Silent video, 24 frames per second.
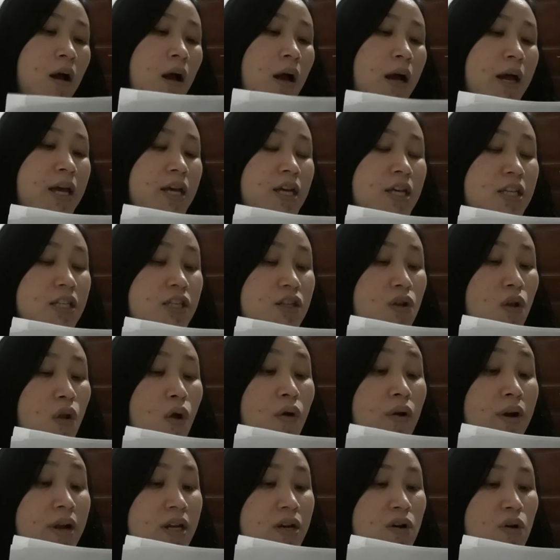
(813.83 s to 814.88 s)
He's
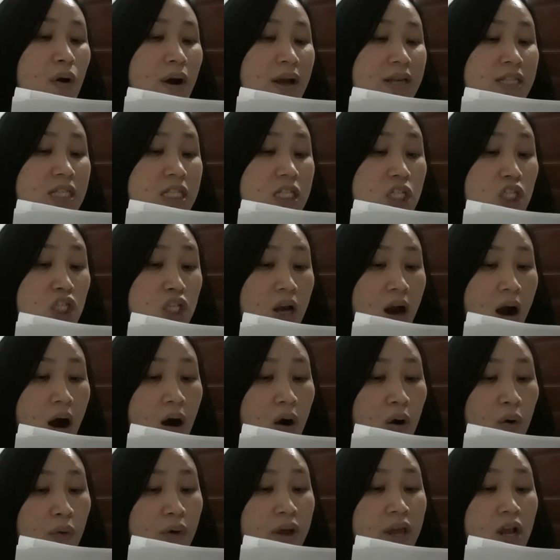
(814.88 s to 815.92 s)
learning Russian
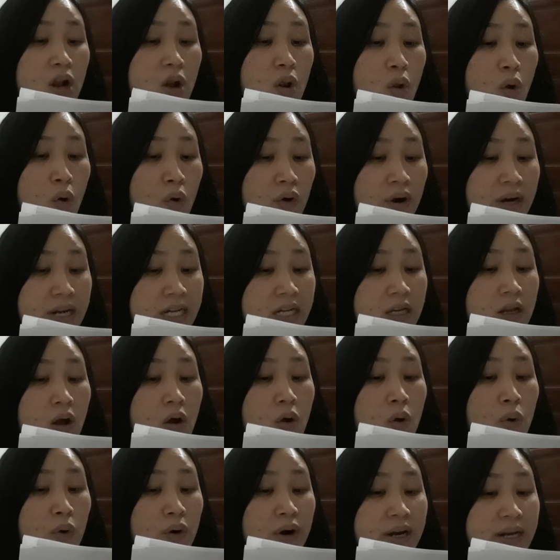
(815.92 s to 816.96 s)
now. He's learning
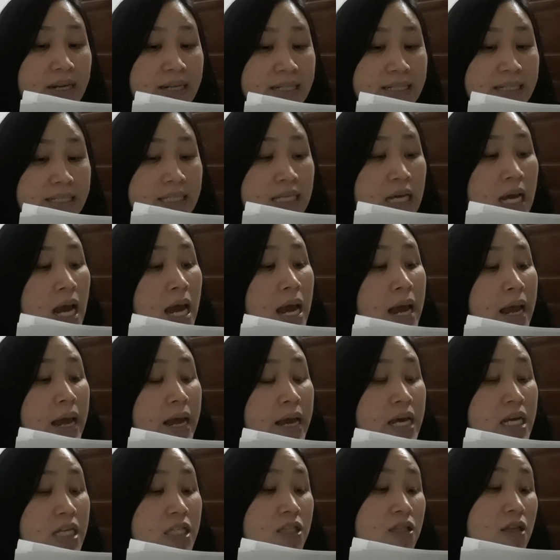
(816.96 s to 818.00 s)
Korean.
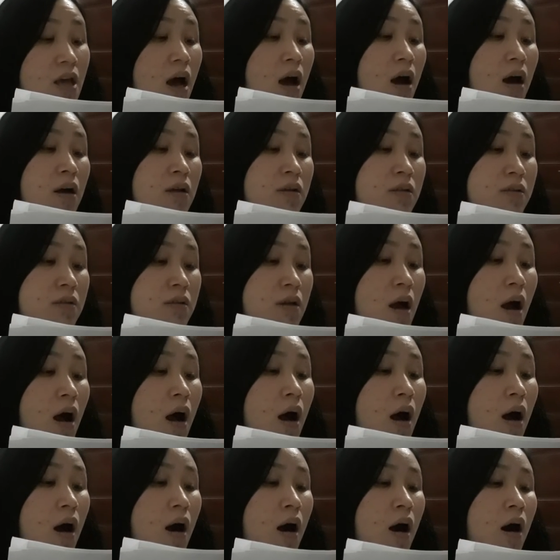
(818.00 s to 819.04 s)
He's an
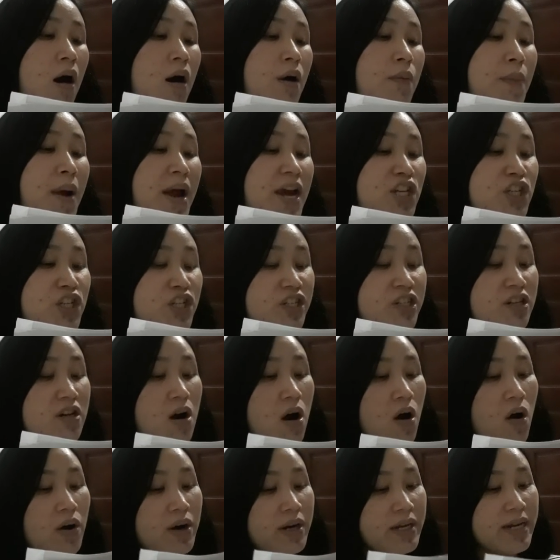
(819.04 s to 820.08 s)
amazing
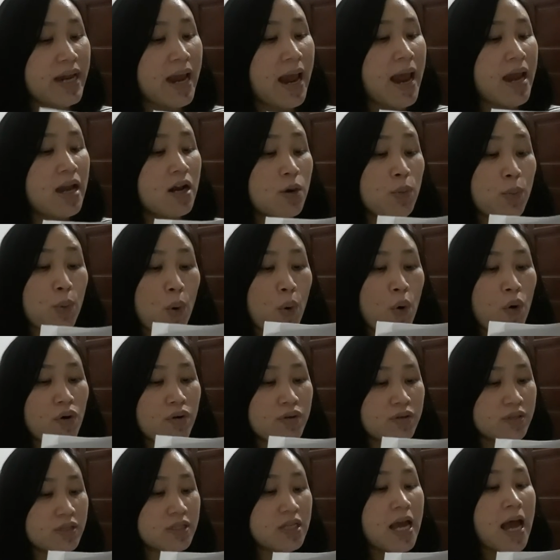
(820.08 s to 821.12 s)
guy, and of
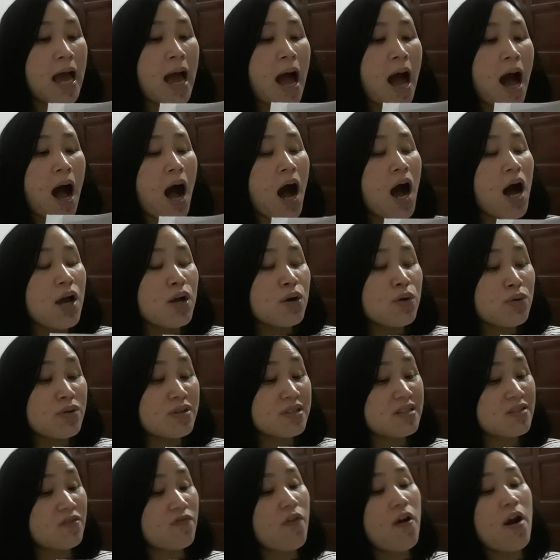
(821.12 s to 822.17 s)
course, I
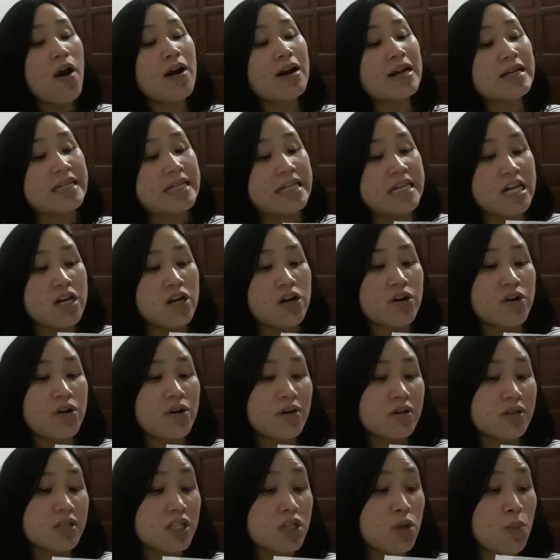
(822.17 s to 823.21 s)
was very
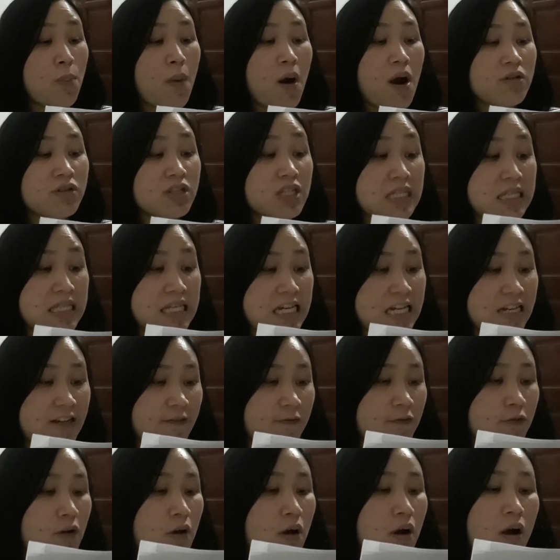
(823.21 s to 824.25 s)
curious about
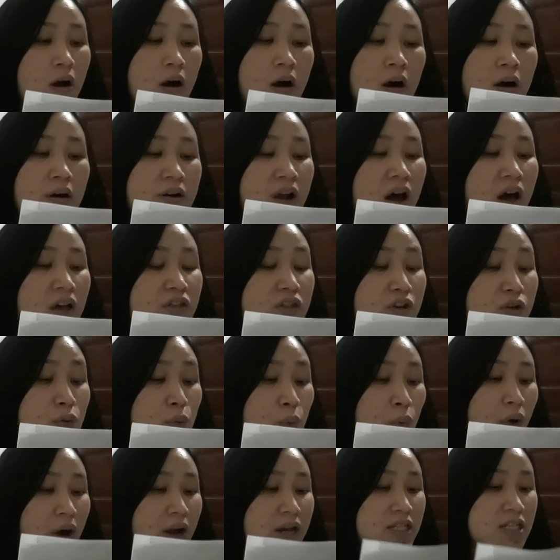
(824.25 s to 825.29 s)
Steve, another
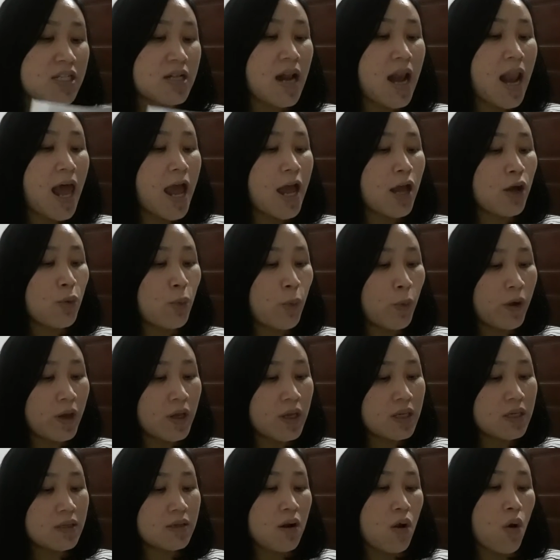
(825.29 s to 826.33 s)
great
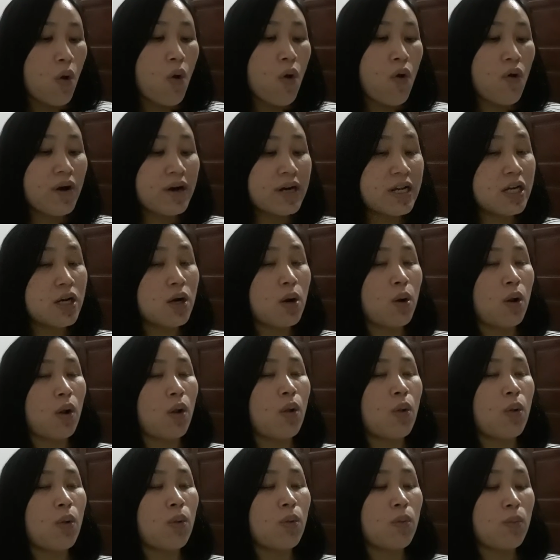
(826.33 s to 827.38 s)
language learning
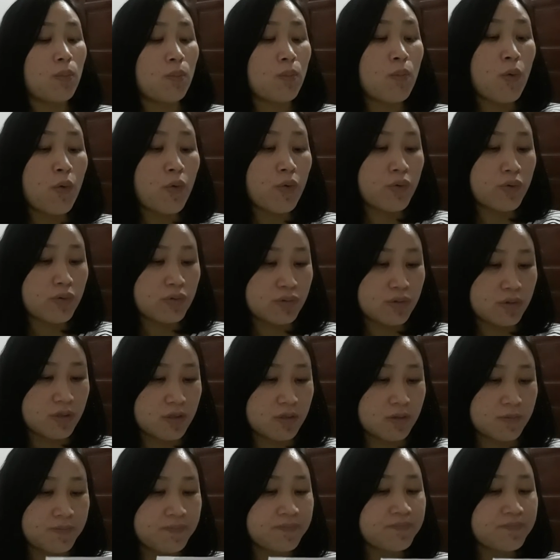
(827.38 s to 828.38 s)
role models.